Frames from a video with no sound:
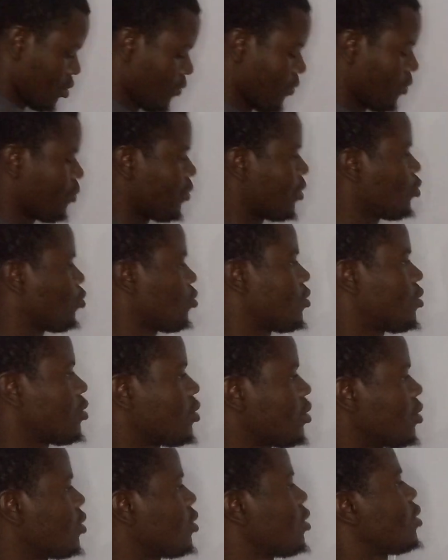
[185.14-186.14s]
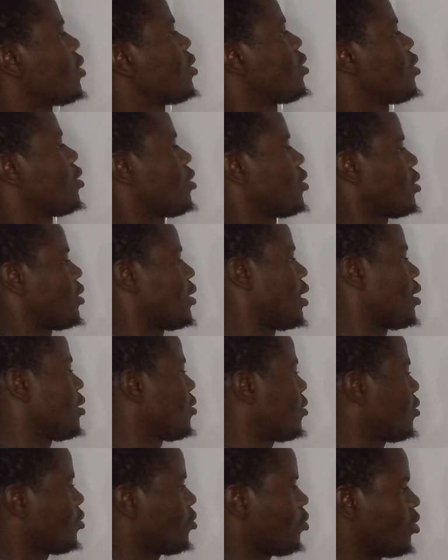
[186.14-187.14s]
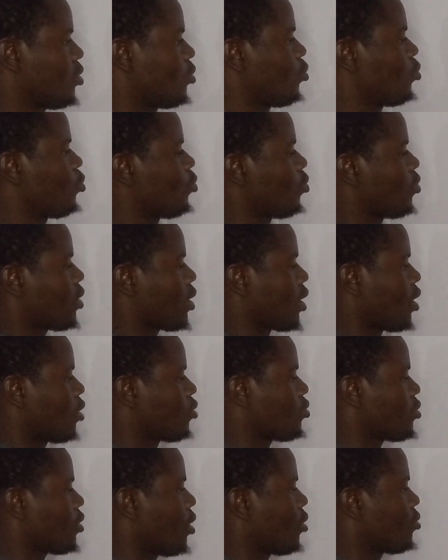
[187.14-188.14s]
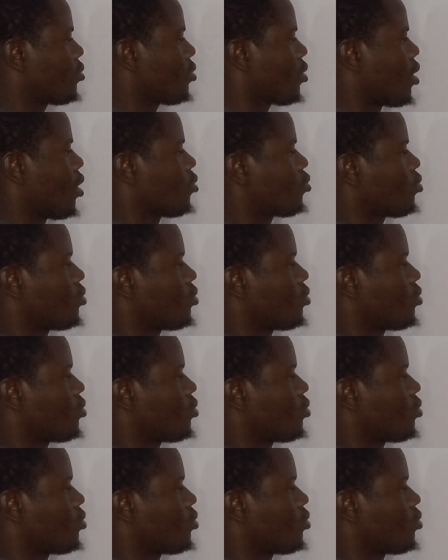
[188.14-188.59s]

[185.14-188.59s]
From 1 to 3. Then what do? Cancel out. So